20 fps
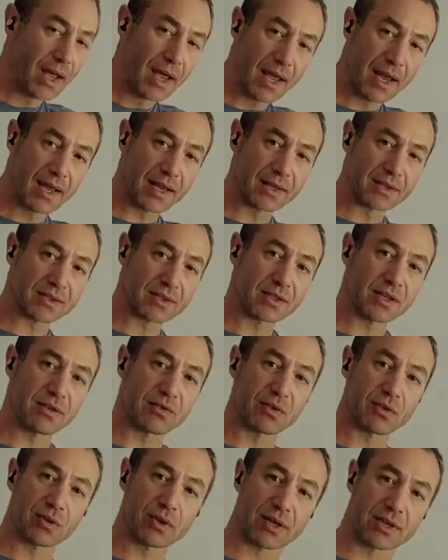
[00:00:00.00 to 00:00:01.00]
And
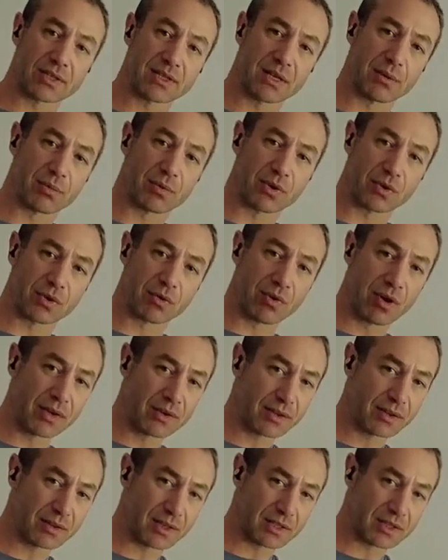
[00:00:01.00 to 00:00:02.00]
if you would like separate
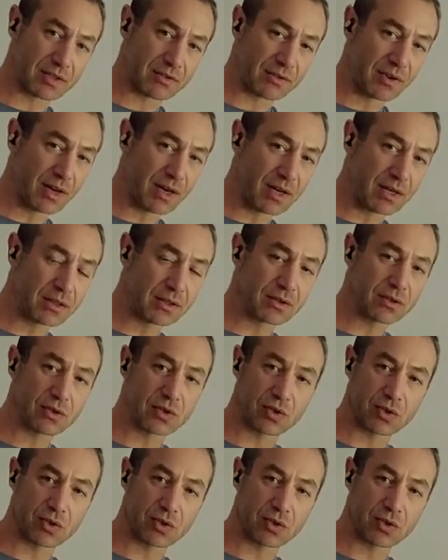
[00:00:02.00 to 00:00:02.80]
grinder, that's fine.